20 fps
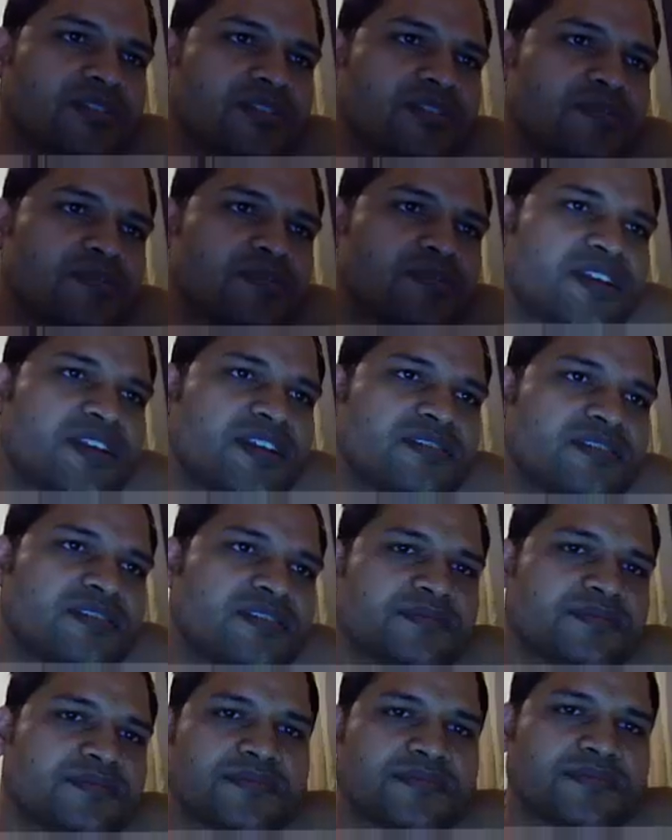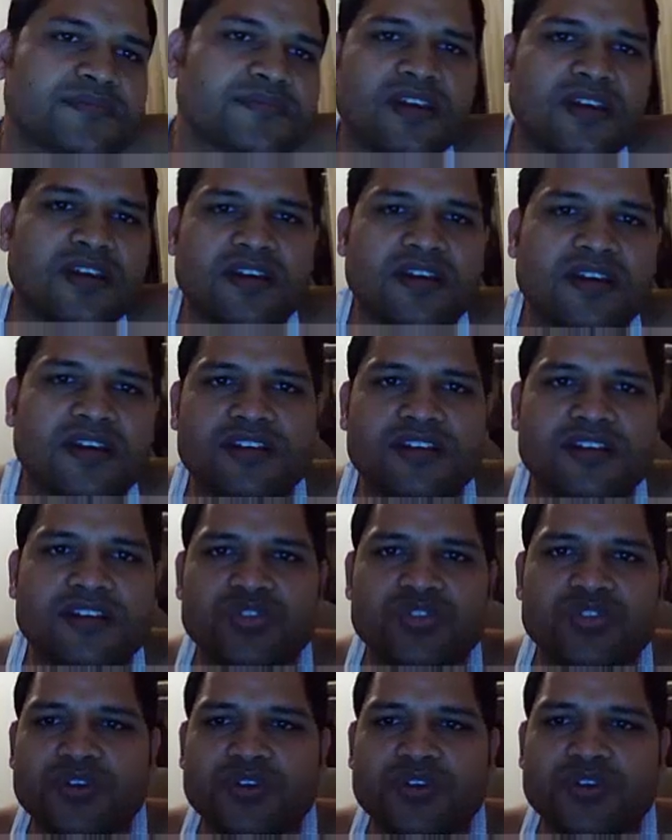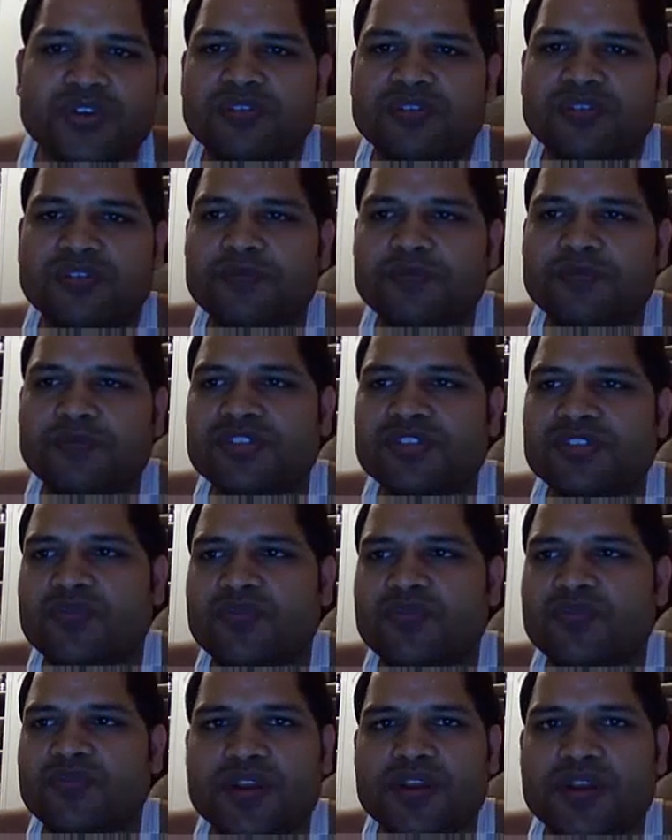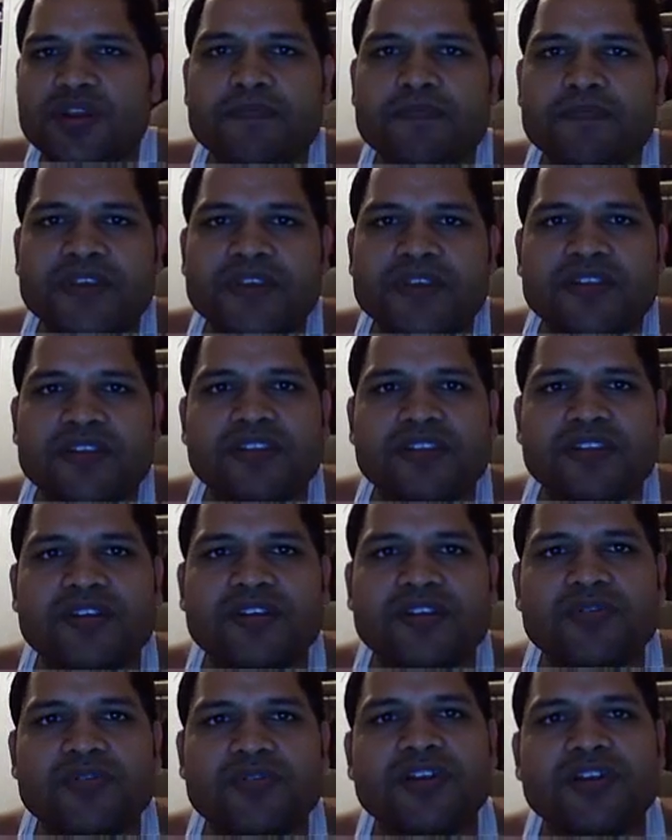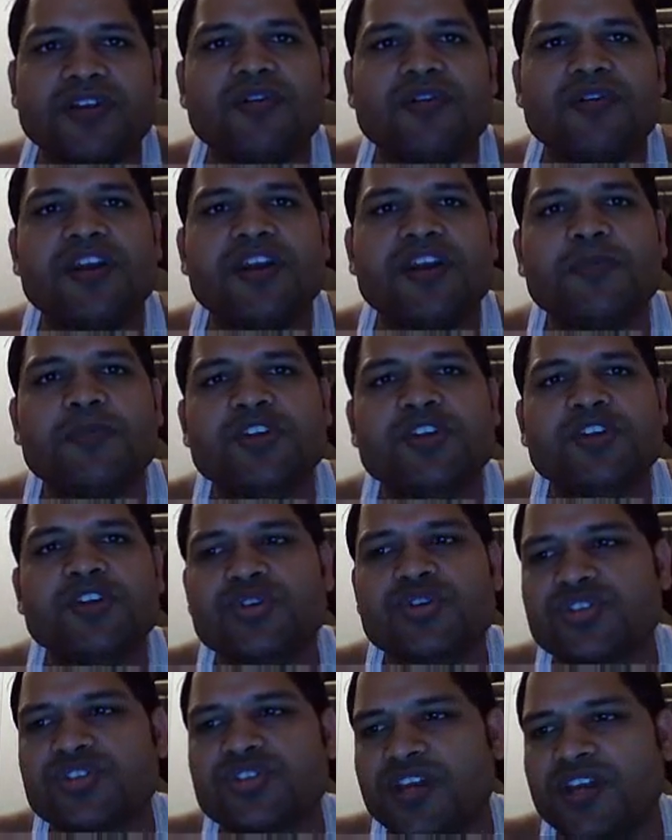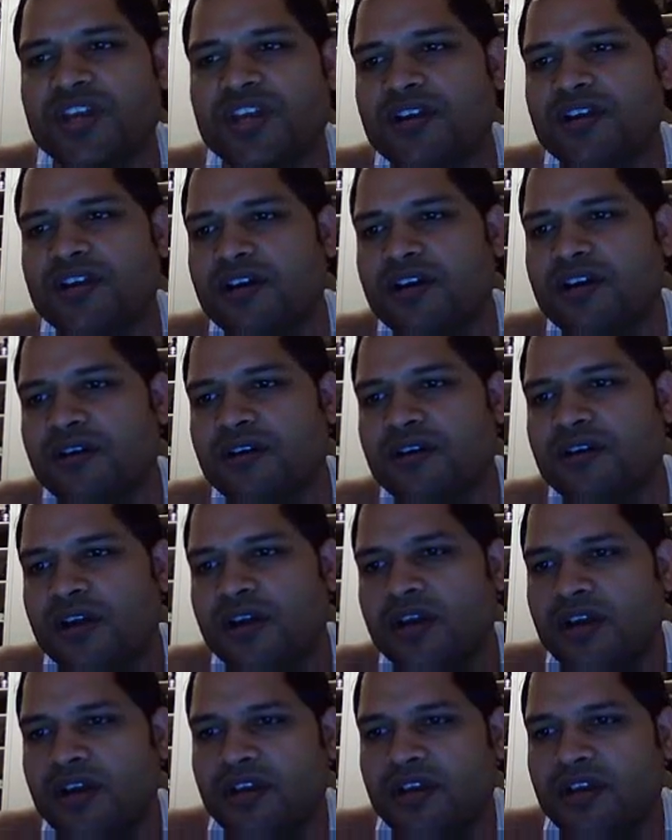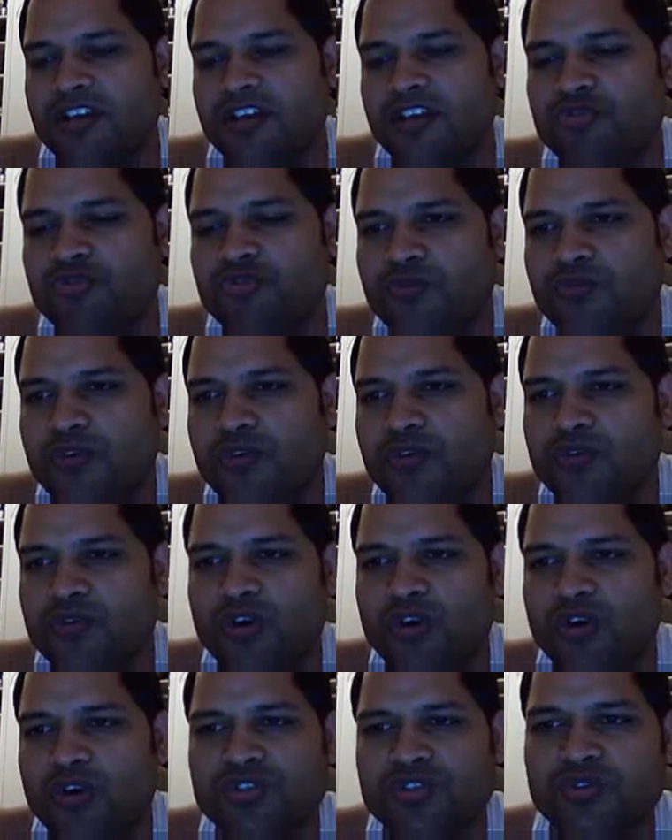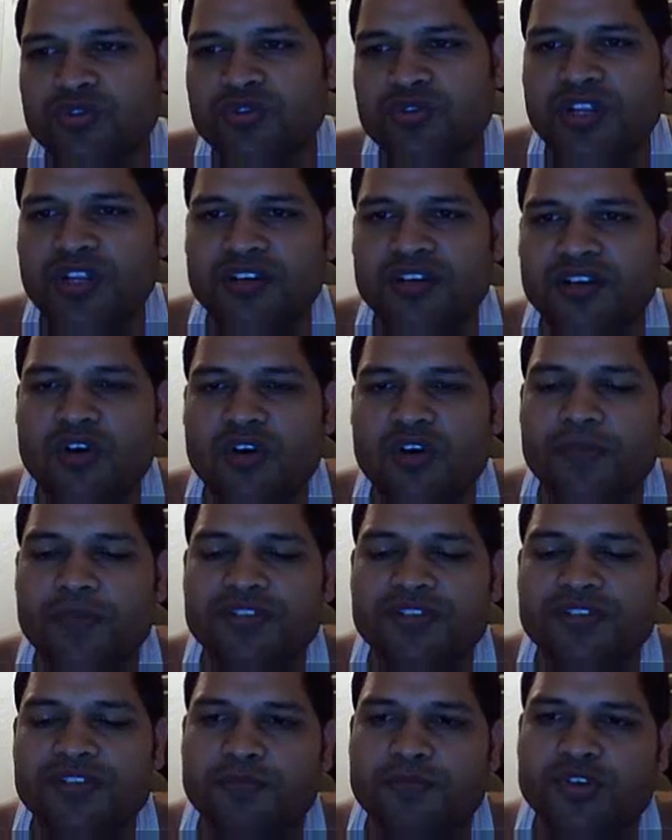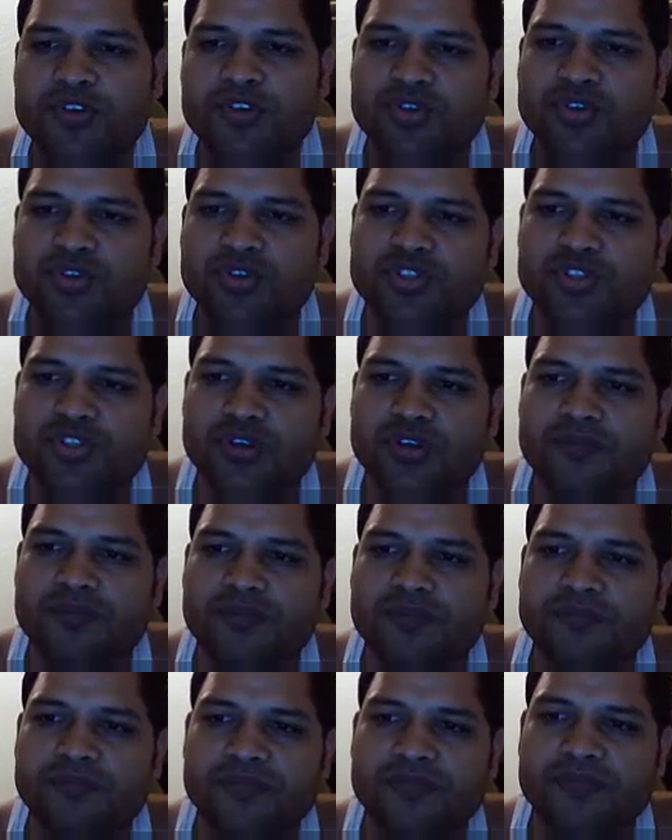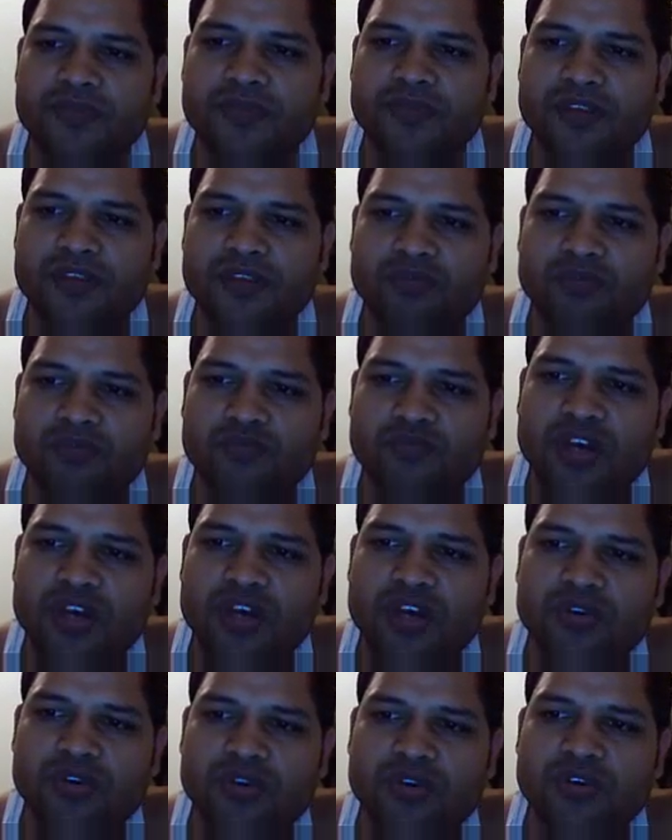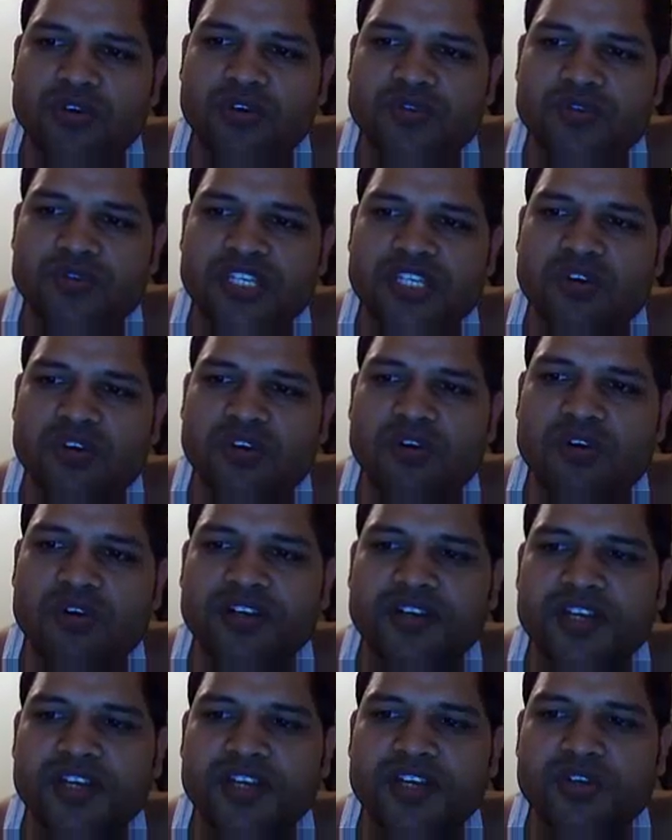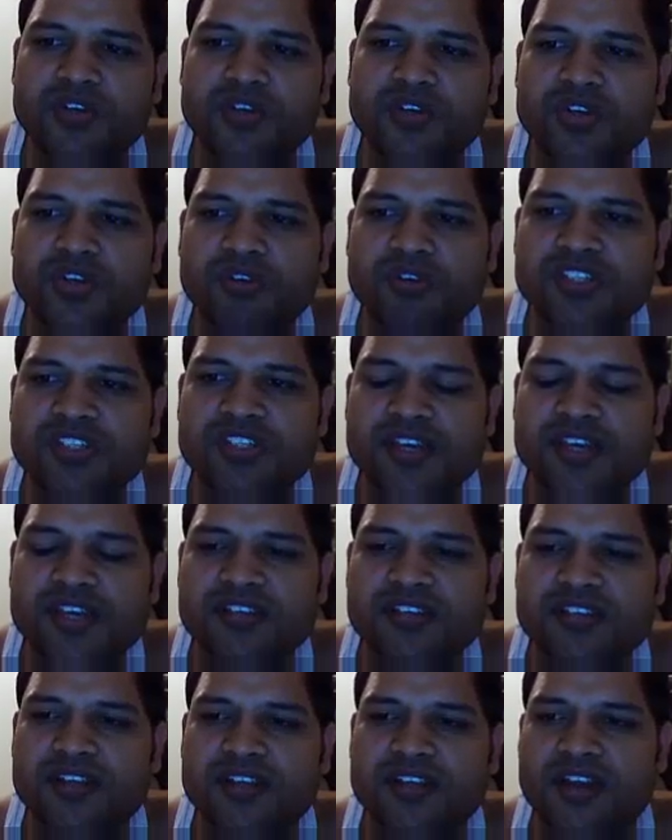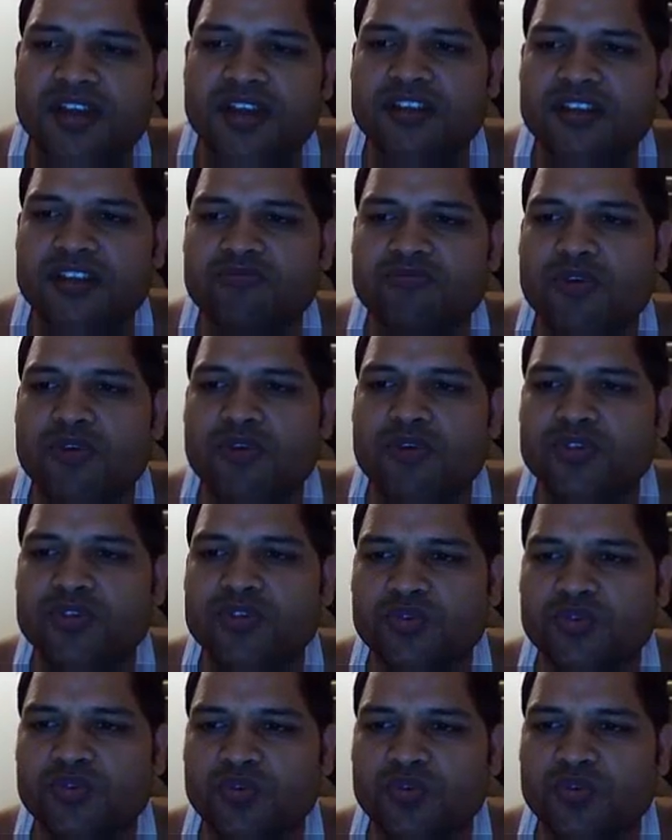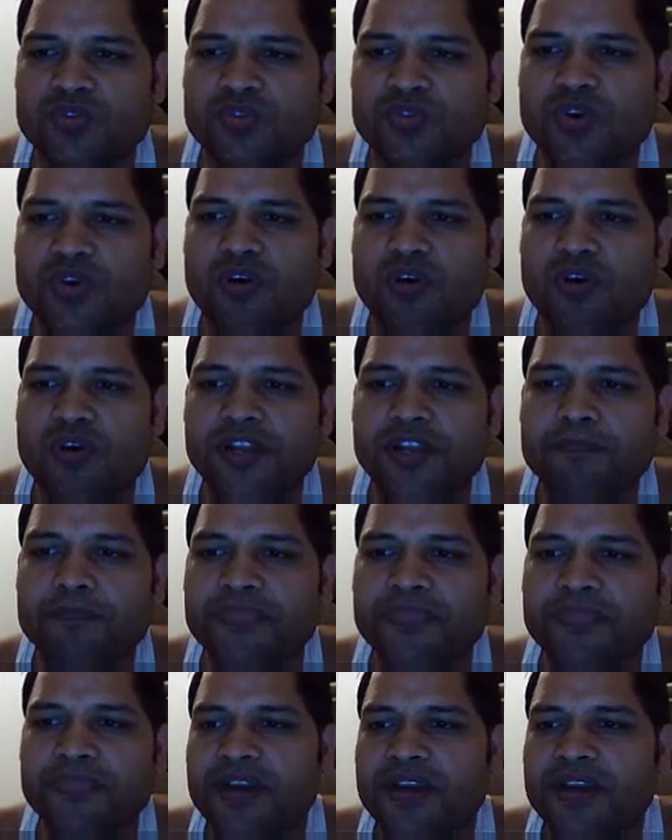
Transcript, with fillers: on this button and it is showing all the images over there then you have to click on edit pictures and uh, if you want to like compress the pictures without losing the quality then you need to resize it and if you want to lose the quality